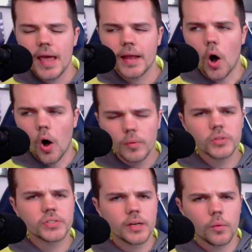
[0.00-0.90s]
It
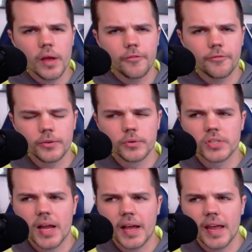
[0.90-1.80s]
almost, in a way,
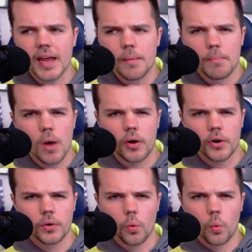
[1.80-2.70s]
feels like a
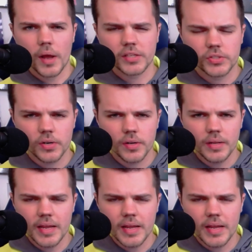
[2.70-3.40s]
modern Western.